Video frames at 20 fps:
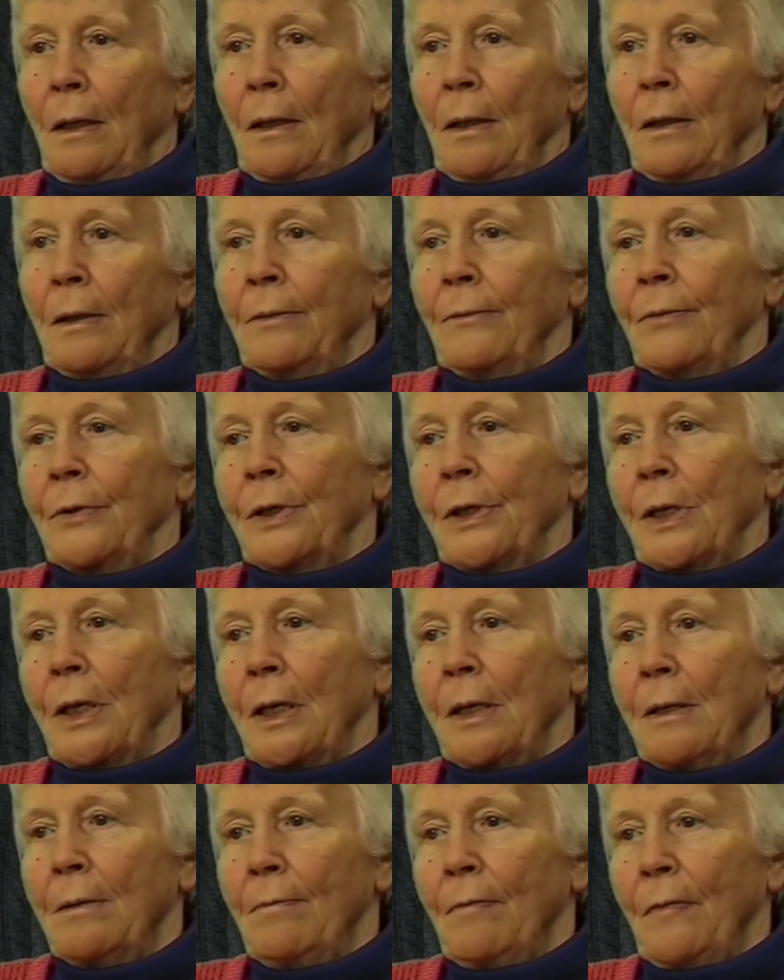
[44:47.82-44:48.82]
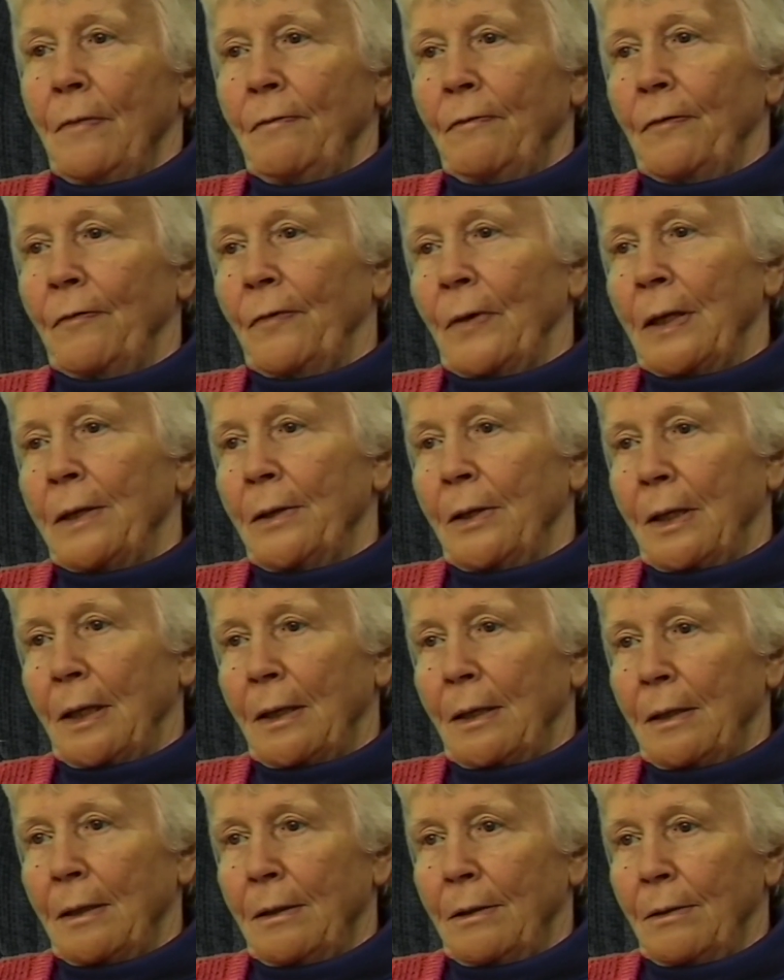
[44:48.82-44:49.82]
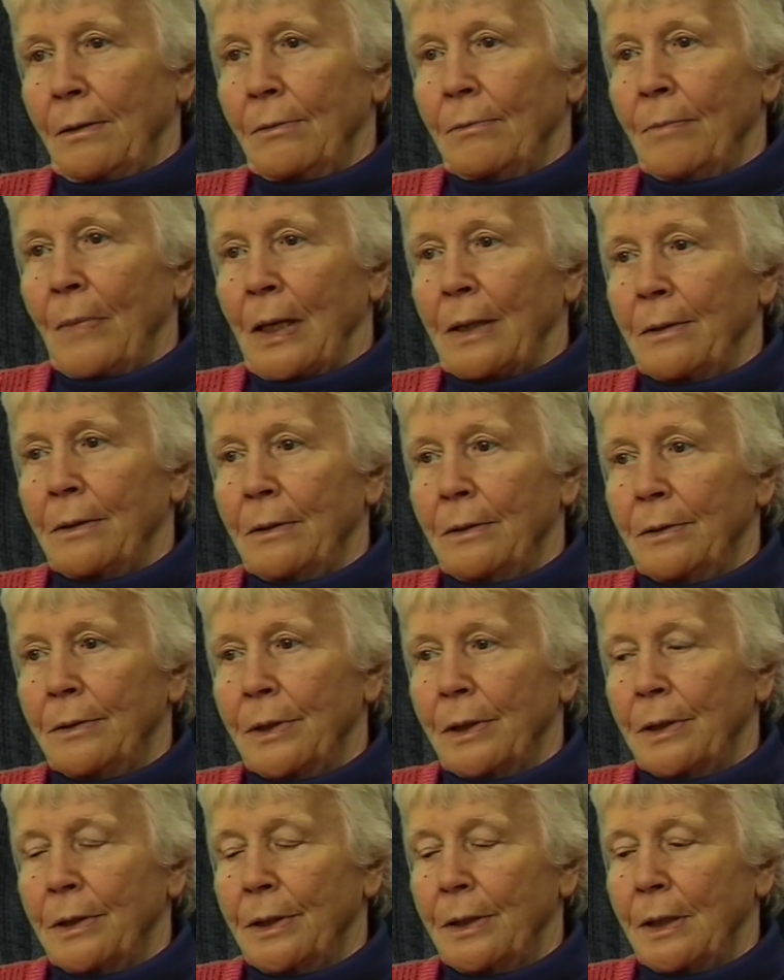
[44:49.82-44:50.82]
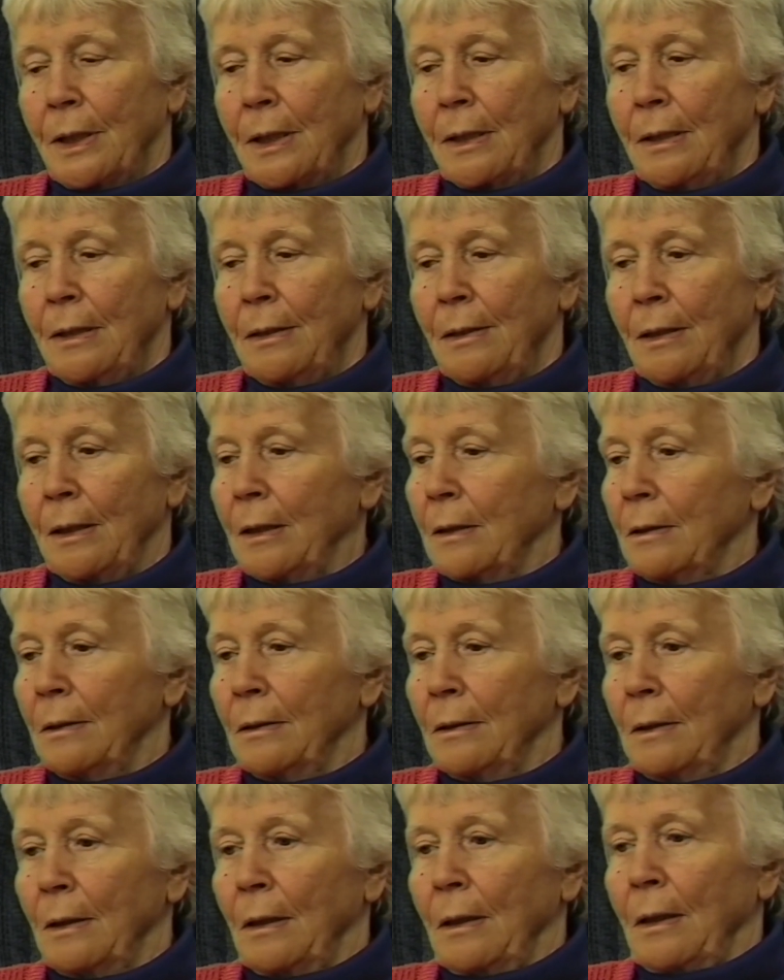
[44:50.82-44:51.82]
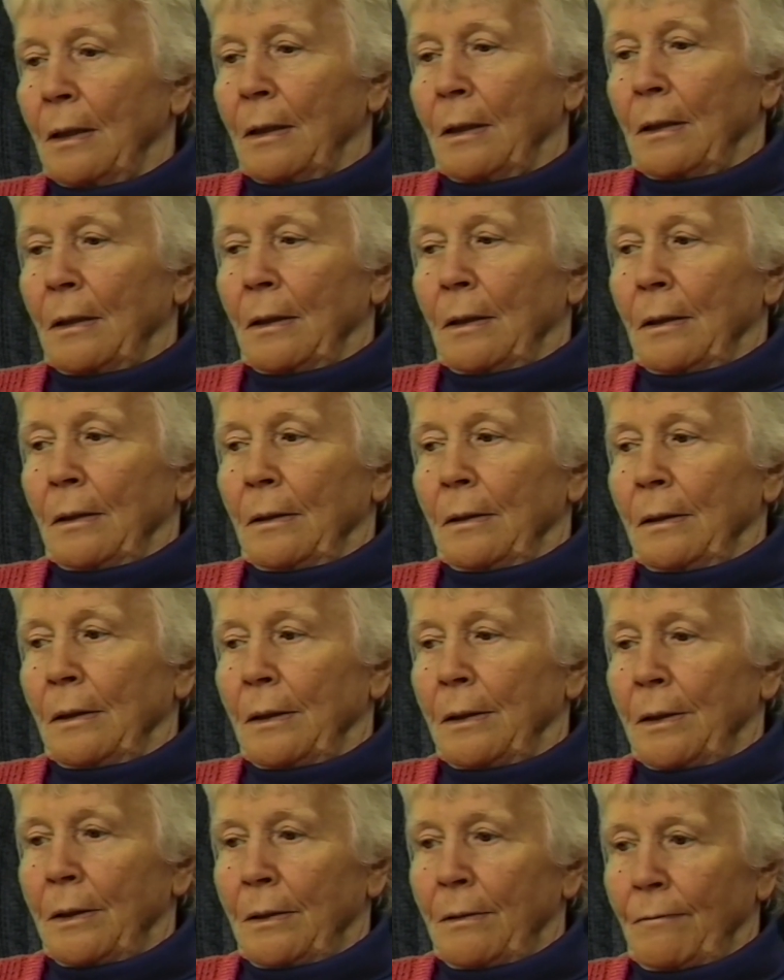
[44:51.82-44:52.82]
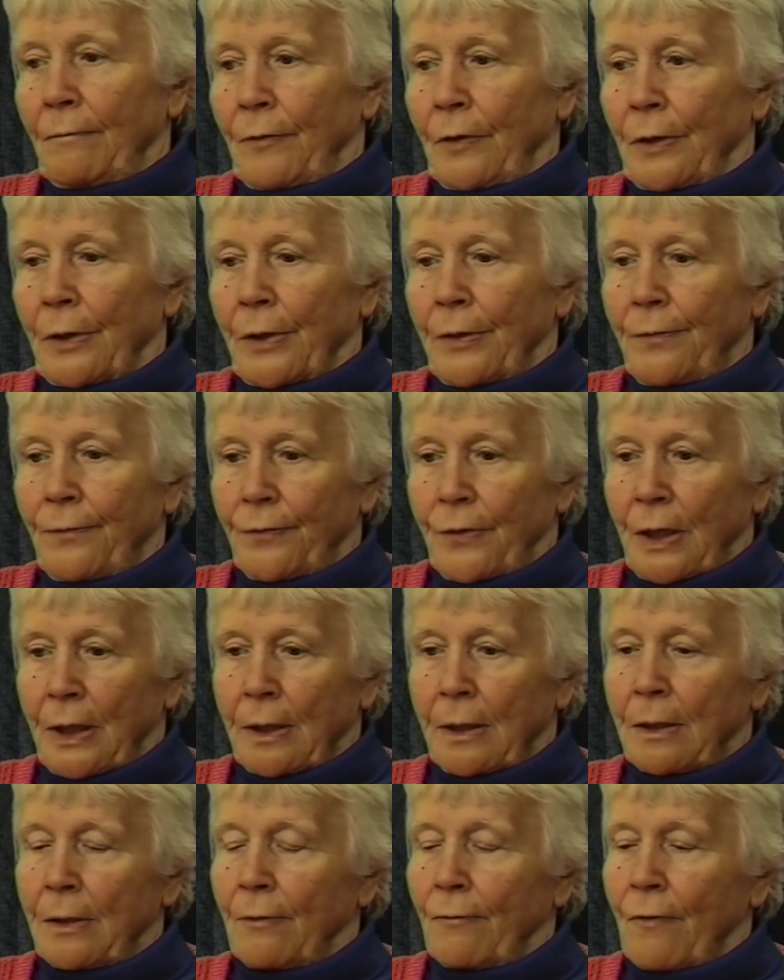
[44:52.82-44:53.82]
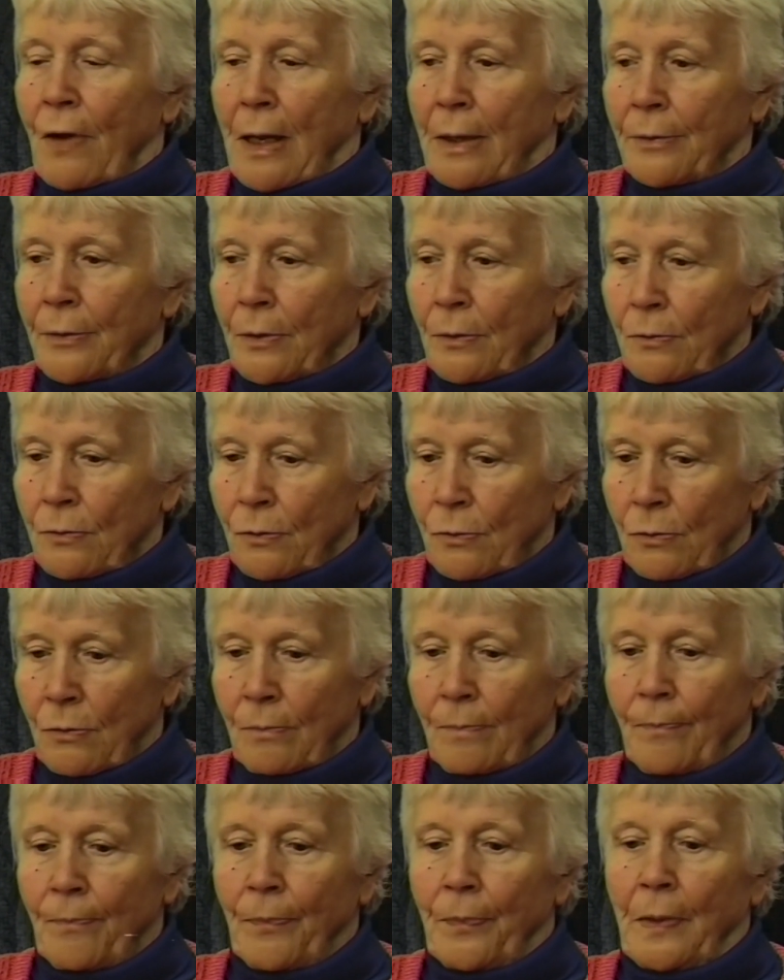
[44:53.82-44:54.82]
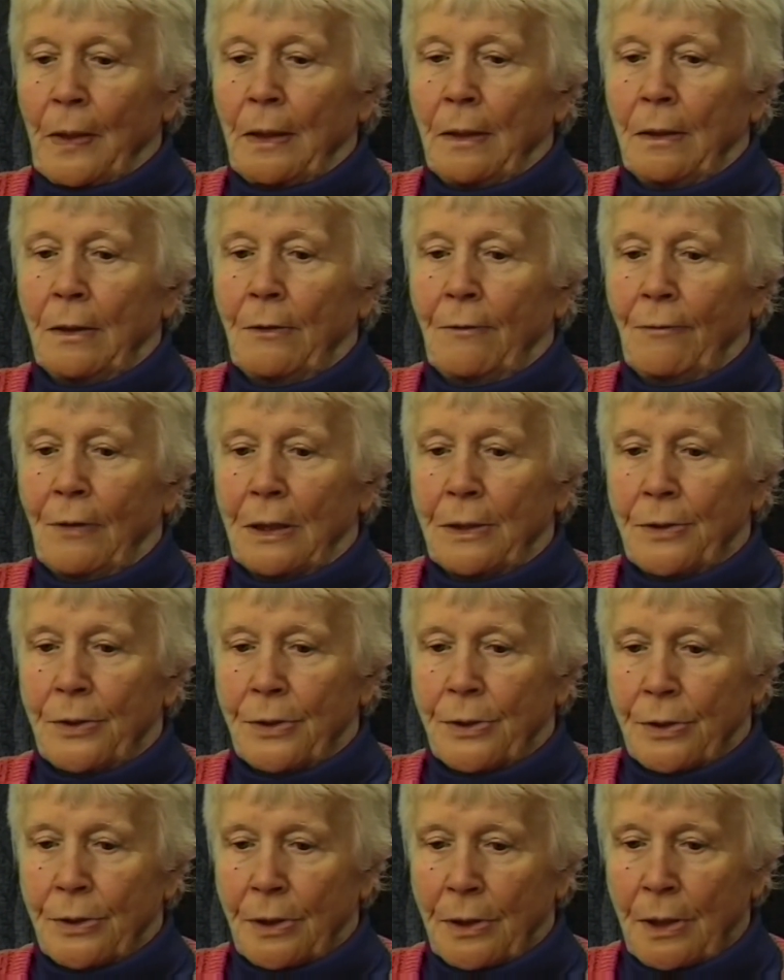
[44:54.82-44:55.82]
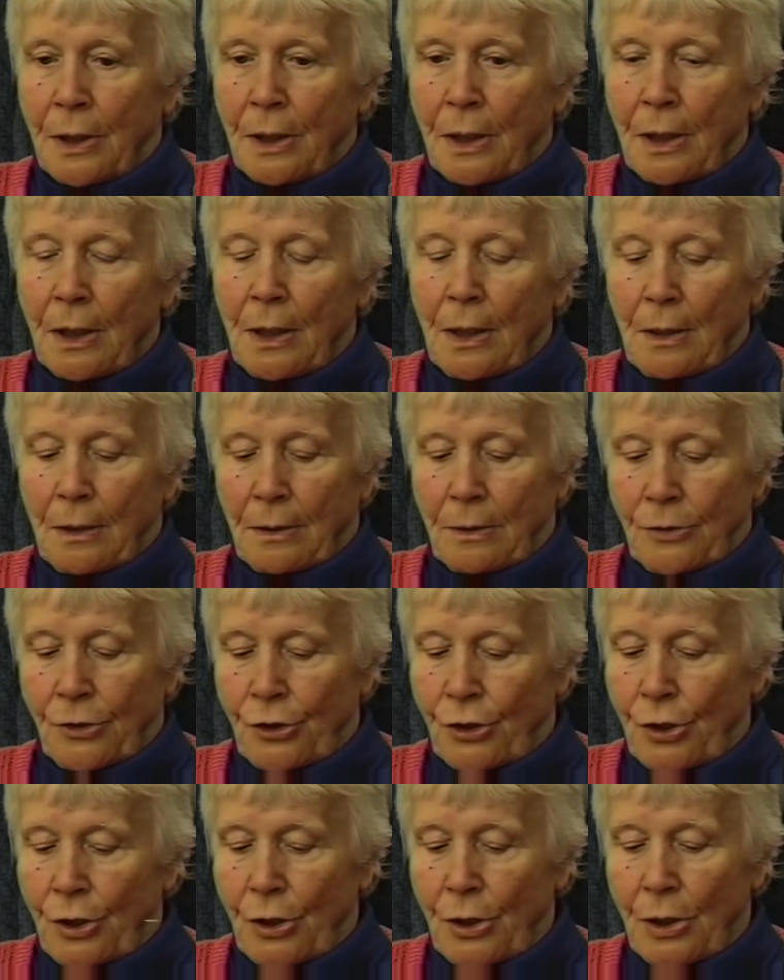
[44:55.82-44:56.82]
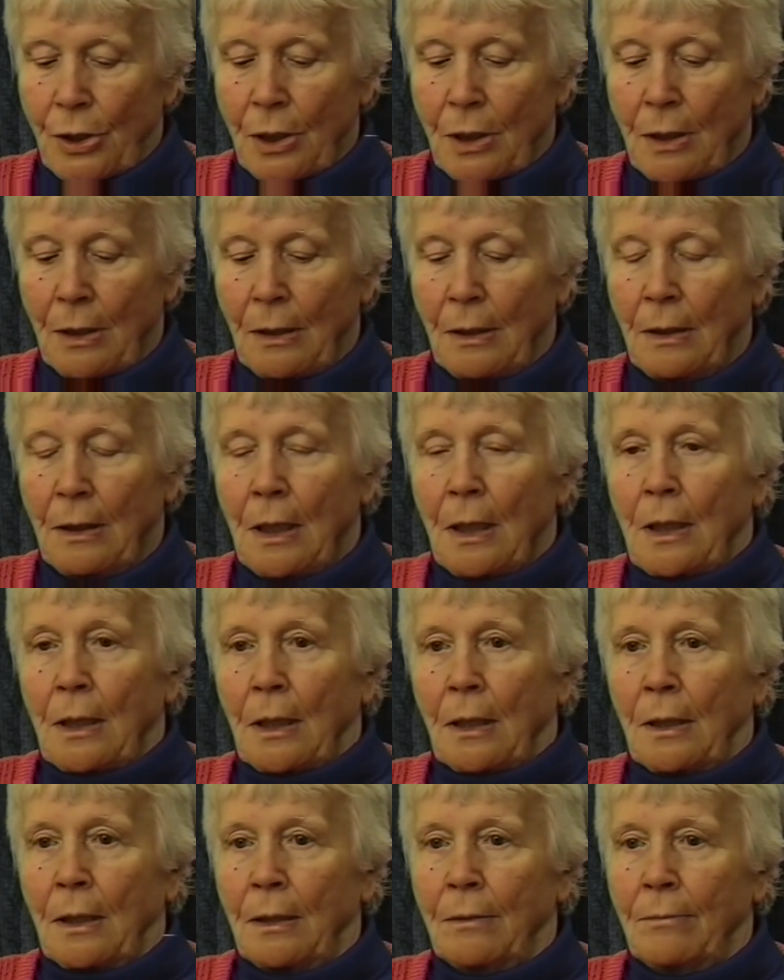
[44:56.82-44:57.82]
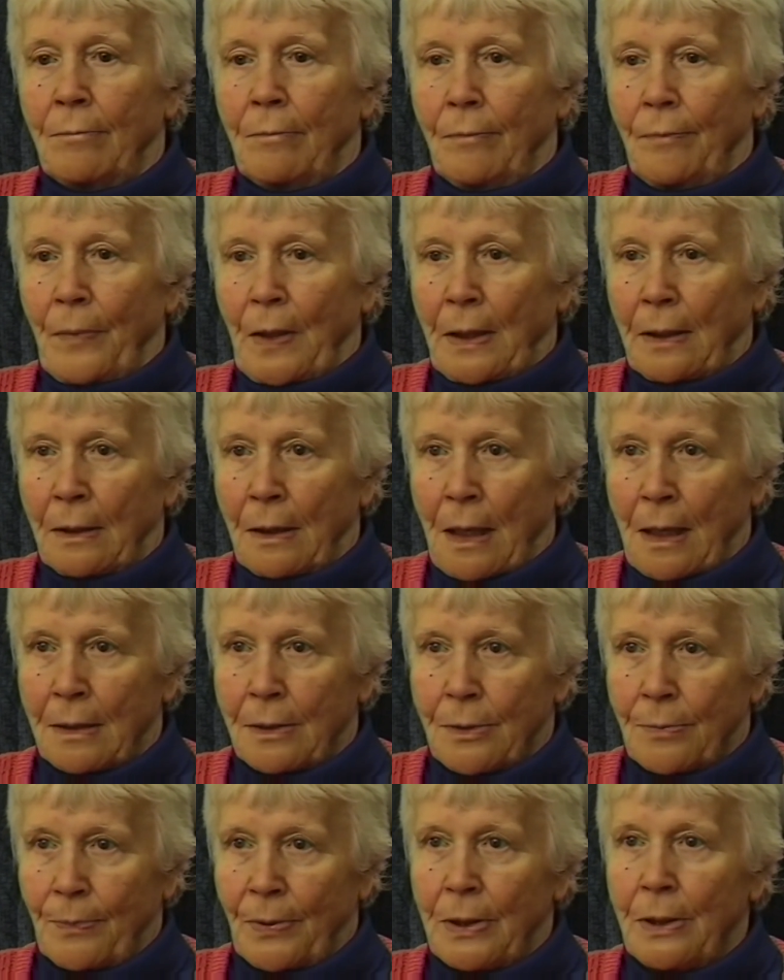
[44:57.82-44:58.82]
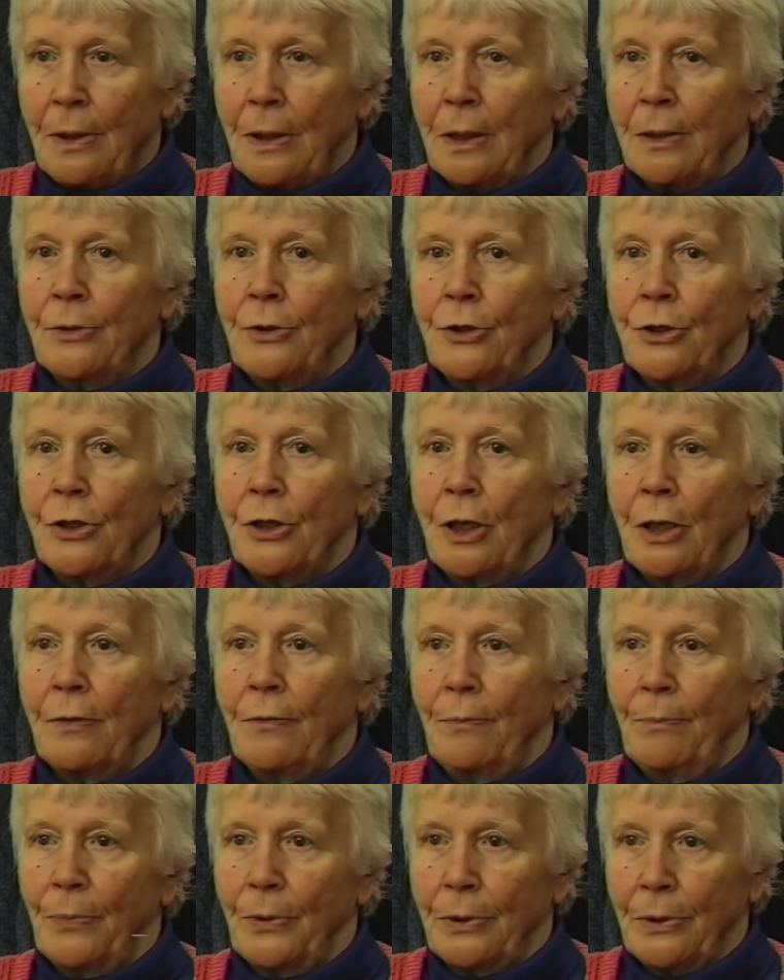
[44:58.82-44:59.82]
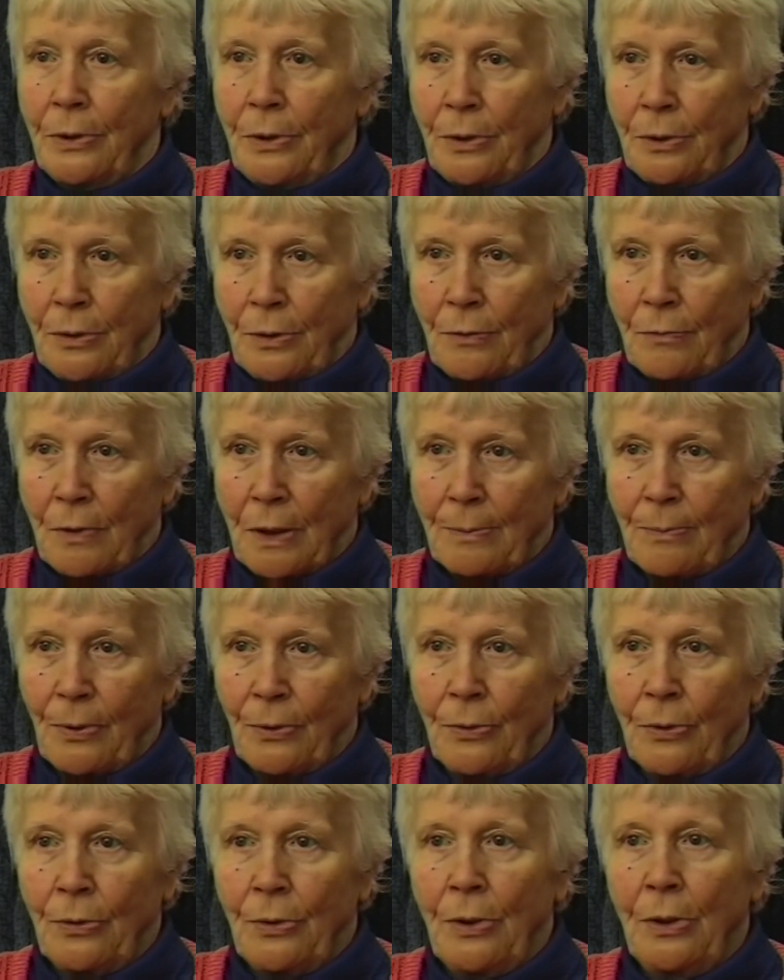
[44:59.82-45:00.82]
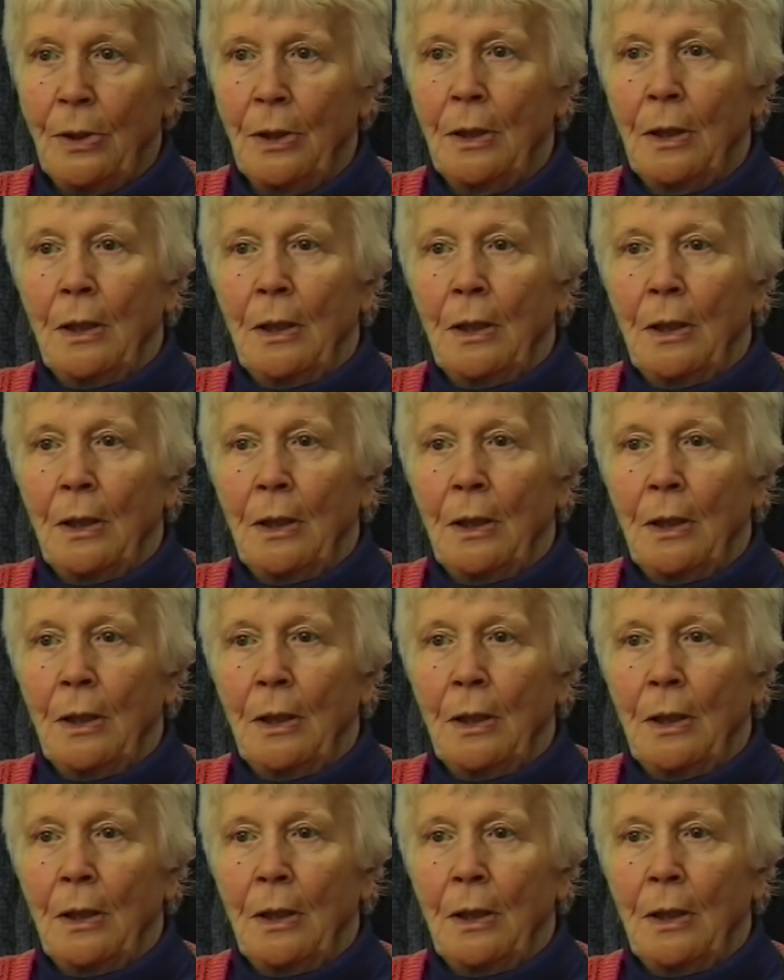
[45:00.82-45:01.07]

And we went there to my sister, and we lived there in one room. It was she, her husband, and she gave birth to a boy,